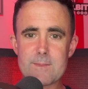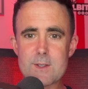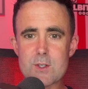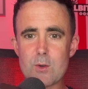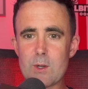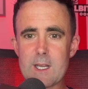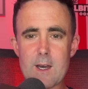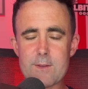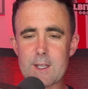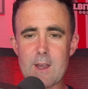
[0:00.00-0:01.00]
Surely,
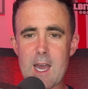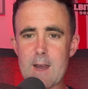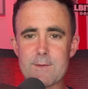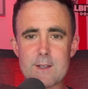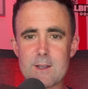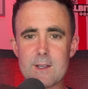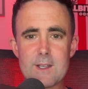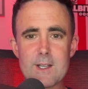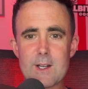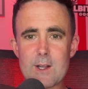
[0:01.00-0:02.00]
I think you have to
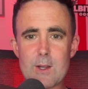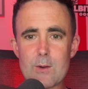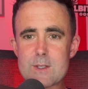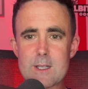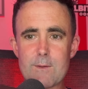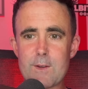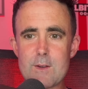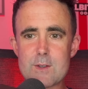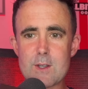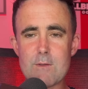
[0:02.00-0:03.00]
look to the
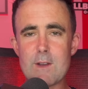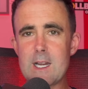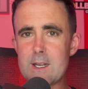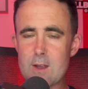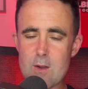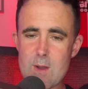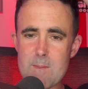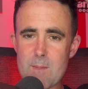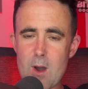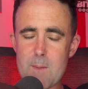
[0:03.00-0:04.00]
future. You really do,
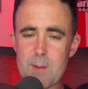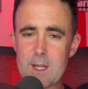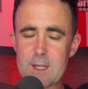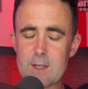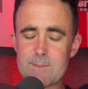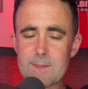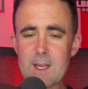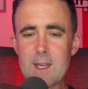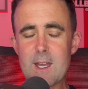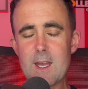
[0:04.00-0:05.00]
in my opinion.
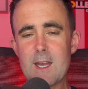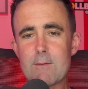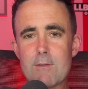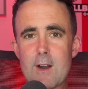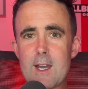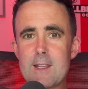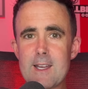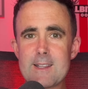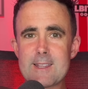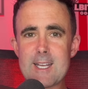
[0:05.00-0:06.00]

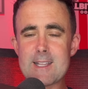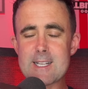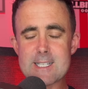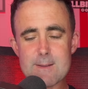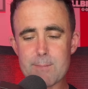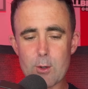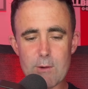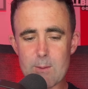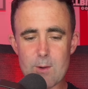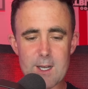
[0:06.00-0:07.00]
Right, this is a
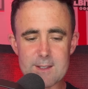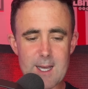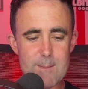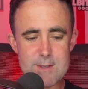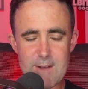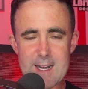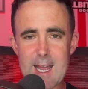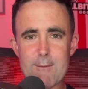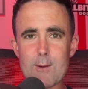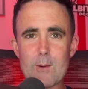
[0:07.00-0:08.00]
boring one. Comes around
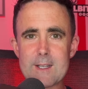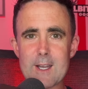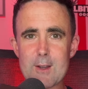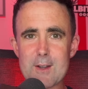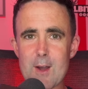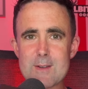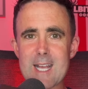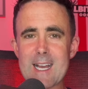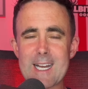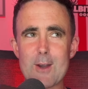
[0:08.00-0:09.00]
every window. You know
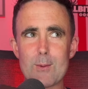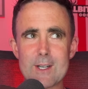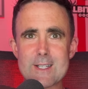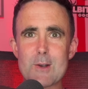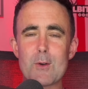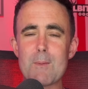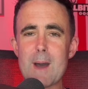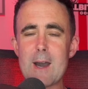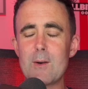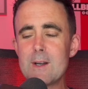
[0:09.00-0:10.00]
exactly who I'm going to talk about.